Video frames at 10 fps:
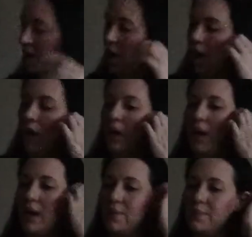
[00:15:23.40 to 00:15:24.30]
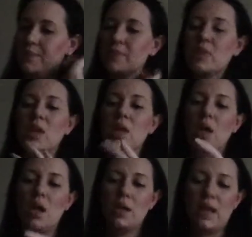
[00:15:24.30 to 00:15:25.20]
All right.
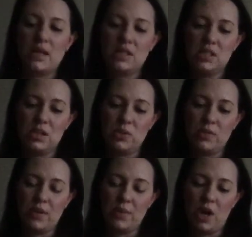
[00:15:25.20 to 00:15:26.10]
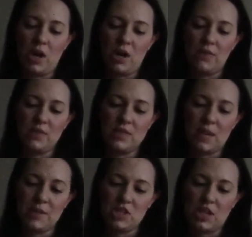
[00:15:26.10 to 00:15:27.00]
Next, twin flame card. I feel
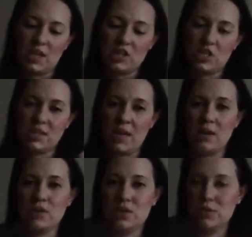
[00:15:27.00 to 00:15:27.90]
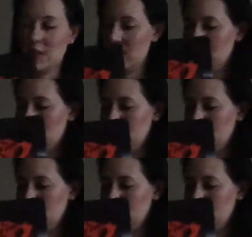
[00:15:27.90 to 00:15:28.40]
damaged, like I just can't do this.